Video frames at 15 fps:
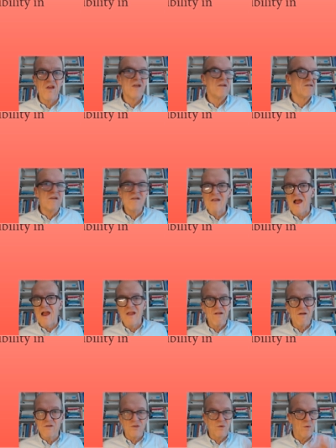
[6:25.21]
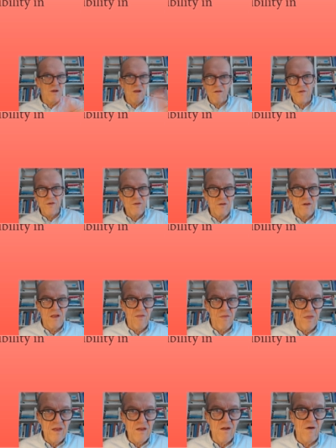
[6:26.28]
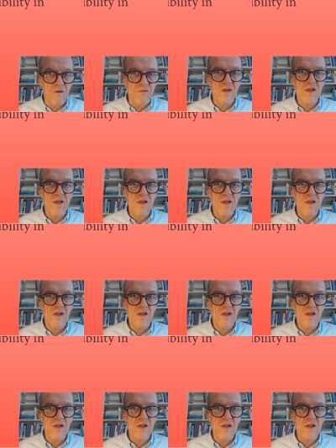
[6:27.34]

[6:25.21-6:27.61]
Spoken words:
the dinos or whatever you can think of,